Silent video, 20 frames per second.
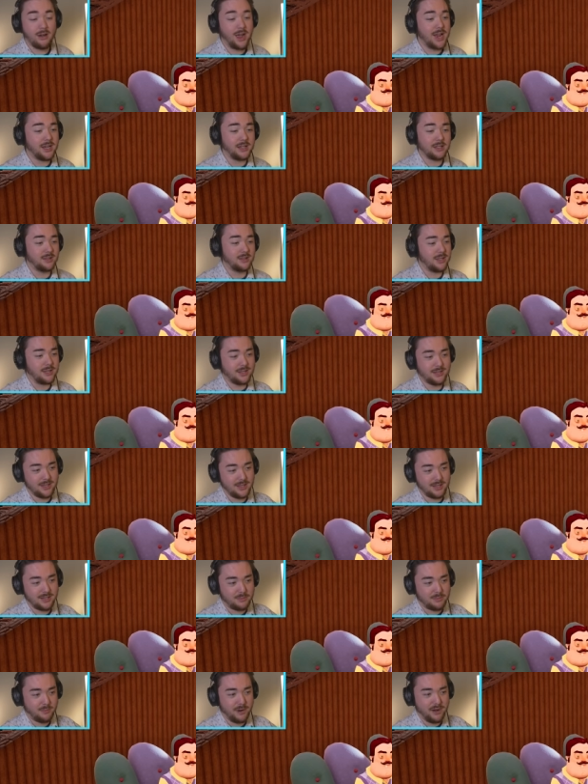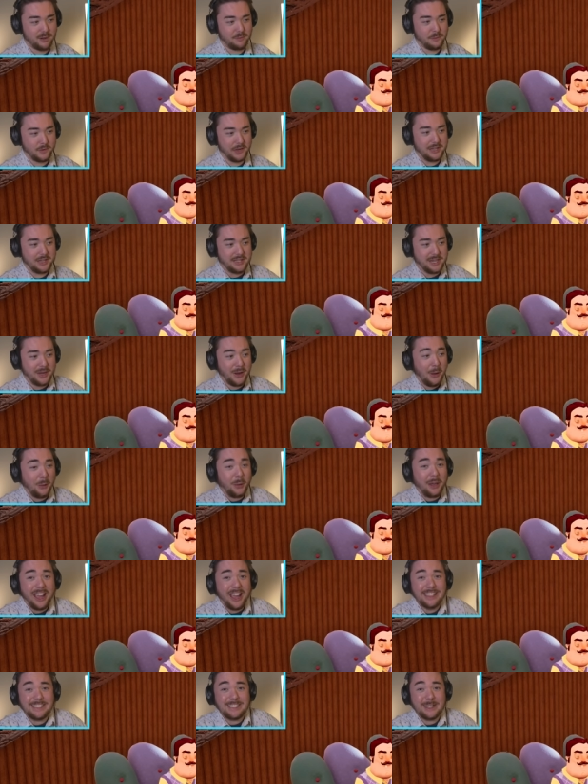right, dude, that's perfect.
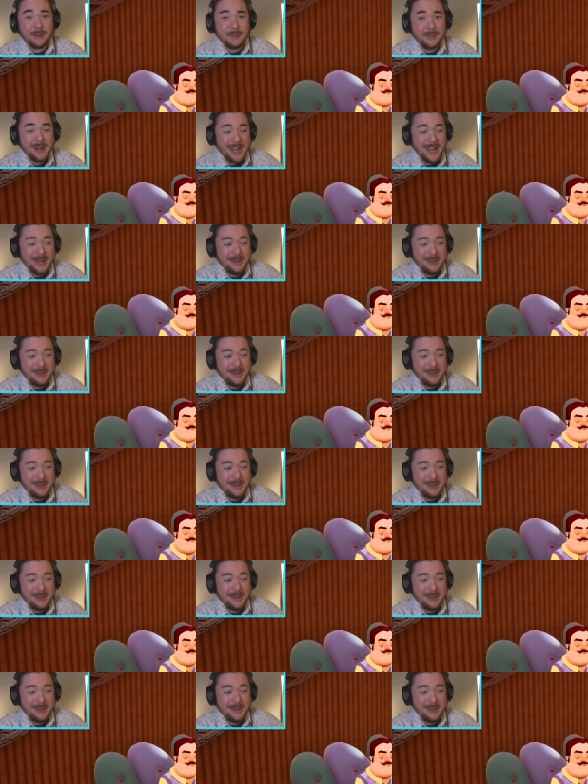Okay, so